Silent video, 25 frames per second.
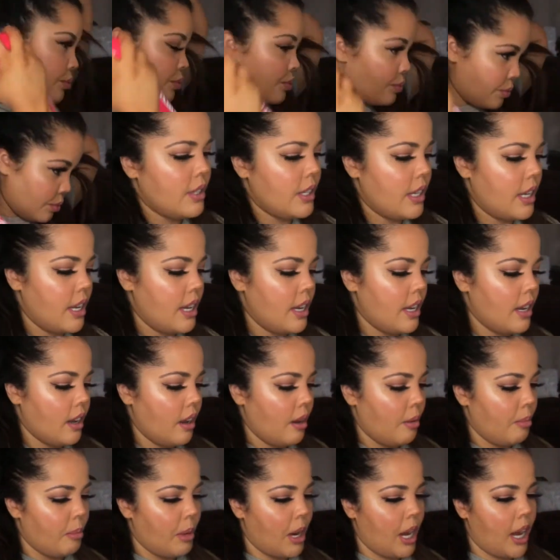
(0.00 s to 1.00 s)

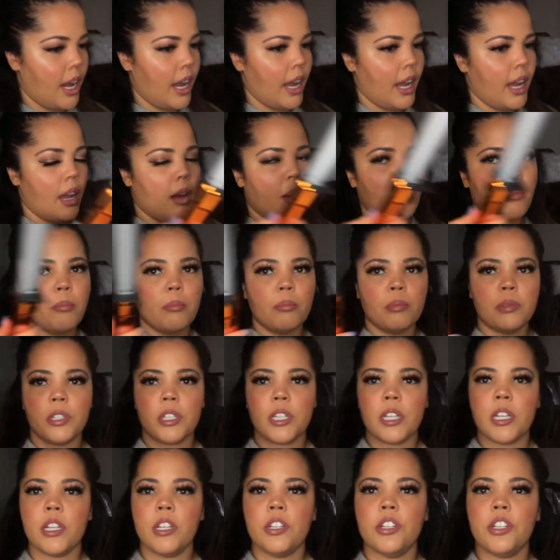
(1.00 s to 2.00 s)
My
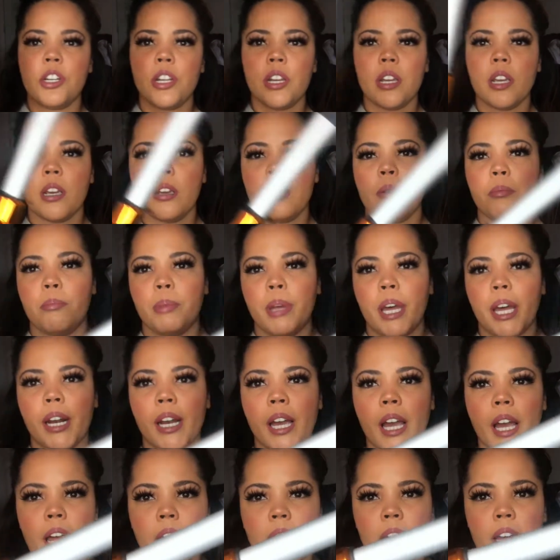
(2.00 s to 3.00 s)
TG Bedhead
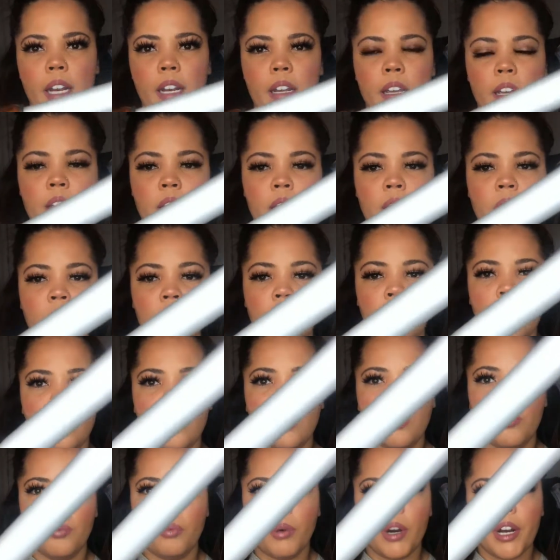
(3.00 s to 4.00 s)

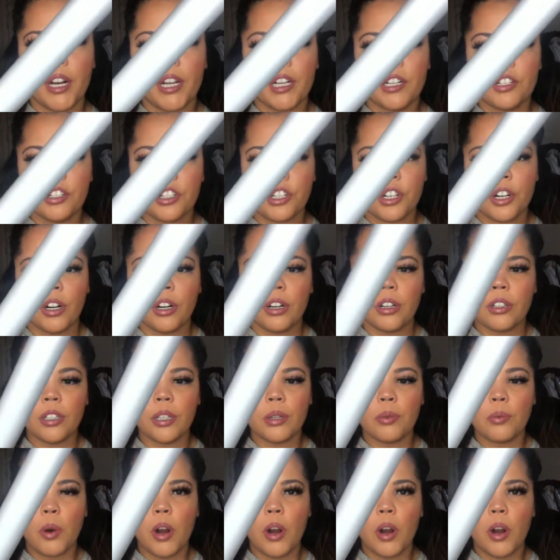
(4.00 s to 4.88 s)
1-inch curling wand.